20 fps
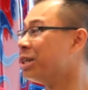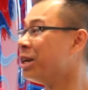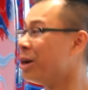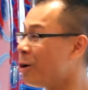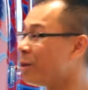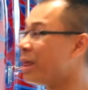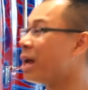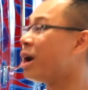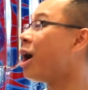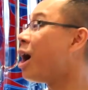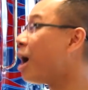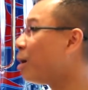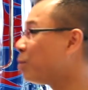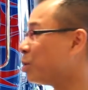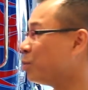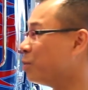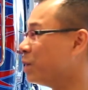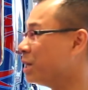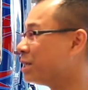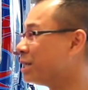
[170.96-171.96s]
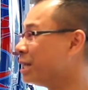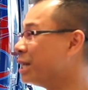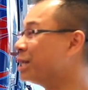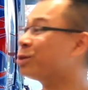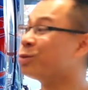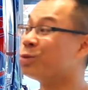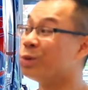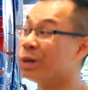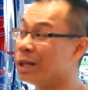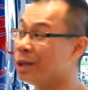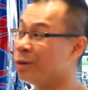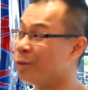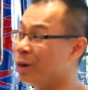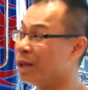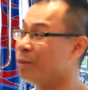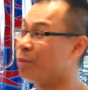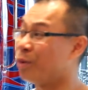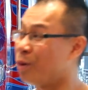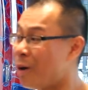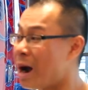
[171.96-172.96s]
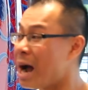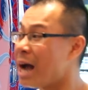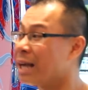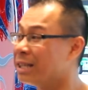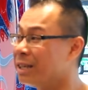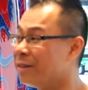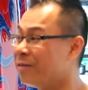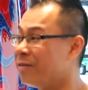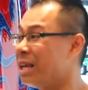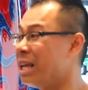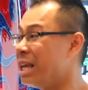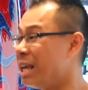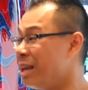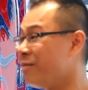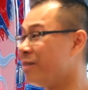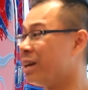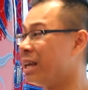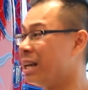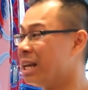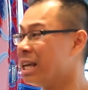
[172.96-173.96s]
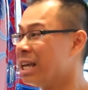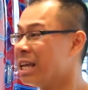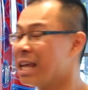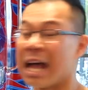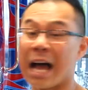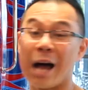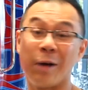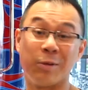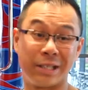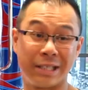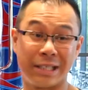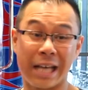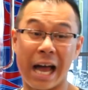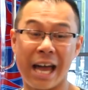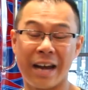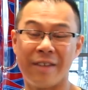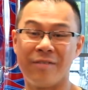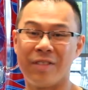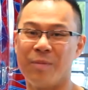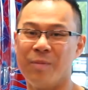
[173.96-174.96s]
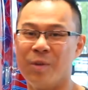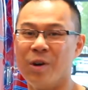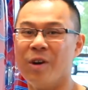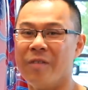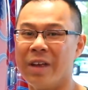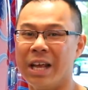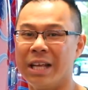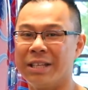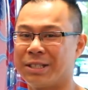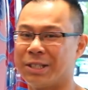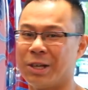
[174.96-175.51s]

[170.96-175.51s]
to know that Optimus is really, really proactive even outside of the movie.